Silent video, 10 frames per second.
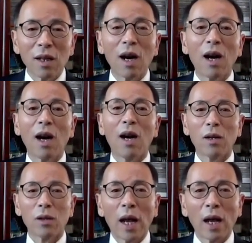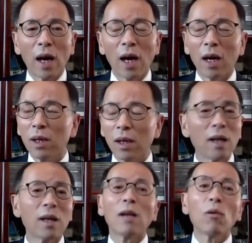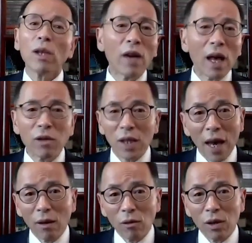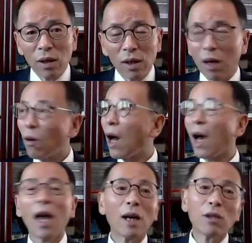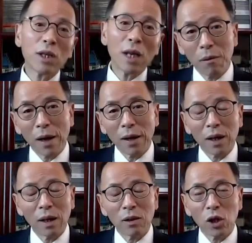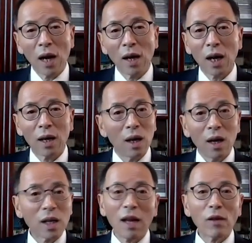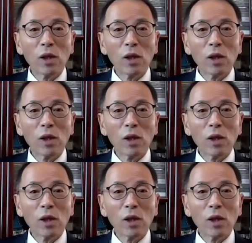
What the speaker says: They don't even have sales. Now I see the shops around here in Shanghai.